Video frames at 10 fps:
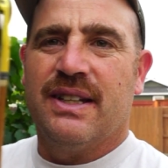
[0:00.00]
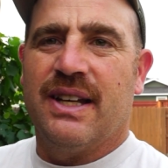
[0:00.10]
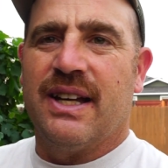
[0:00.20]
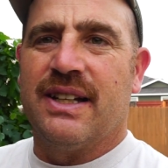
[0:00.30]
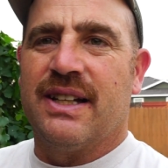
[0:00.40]

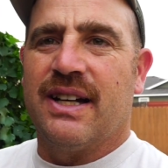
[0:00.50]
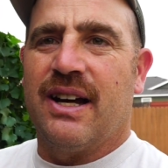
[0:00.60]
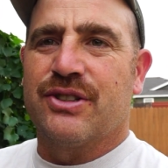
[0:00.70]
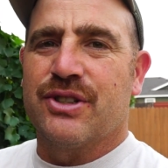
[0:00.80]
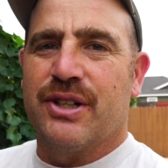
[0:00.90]
and
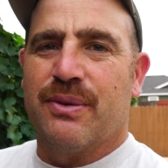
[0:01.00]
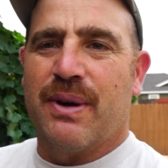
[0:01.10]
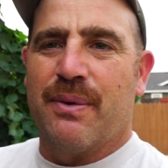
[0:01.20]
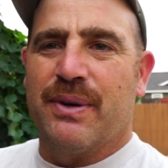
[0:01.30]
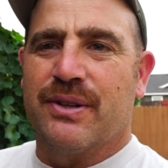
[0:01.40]
I'll show you
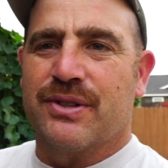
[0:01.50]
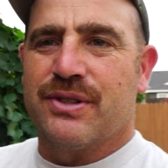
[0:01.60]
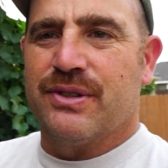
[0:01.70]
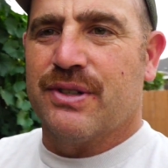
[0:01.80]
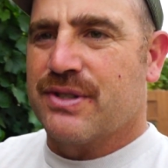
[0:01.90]
why we don't
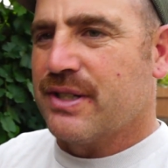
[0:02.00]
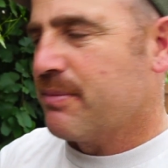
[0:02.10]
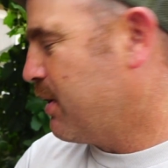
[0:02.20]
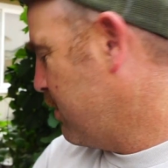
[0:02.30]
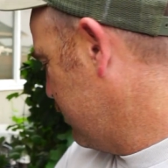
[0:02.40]
shoot those into
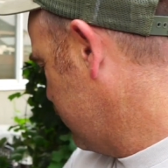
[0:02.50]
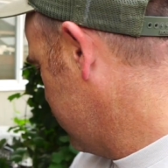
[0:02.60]
bone.